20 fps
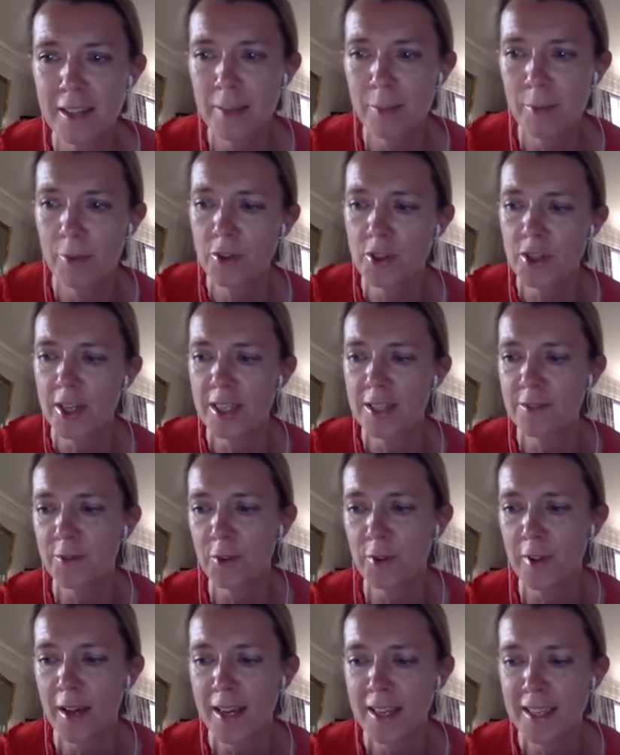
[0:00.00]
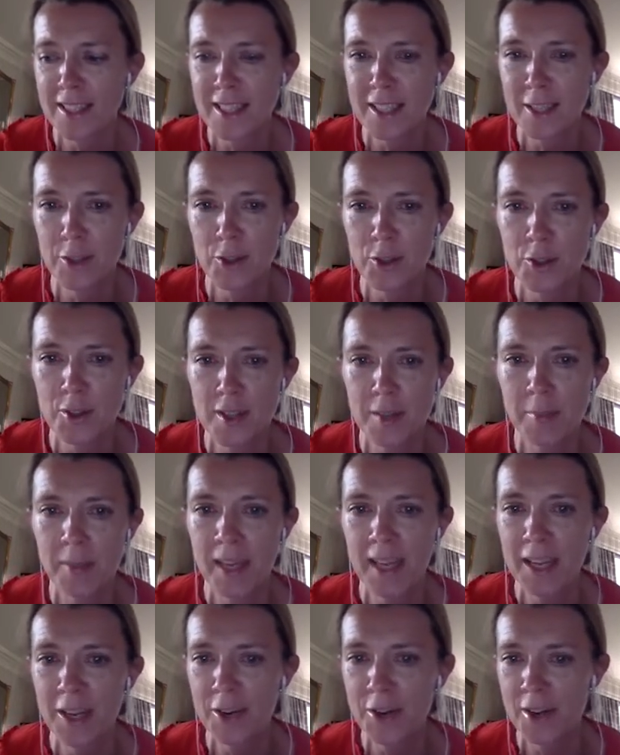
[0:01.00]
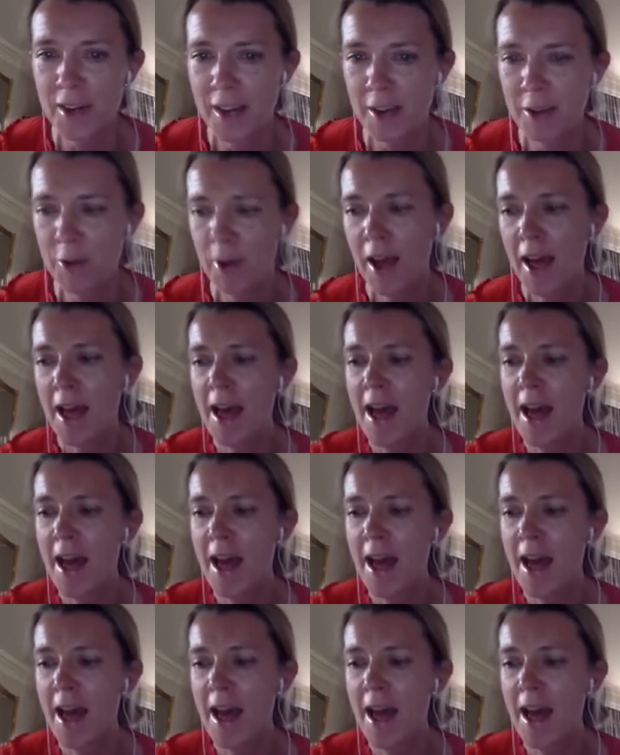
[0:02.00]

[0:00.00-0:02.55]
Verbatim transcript: apologise for all the IT issues. I'm here now.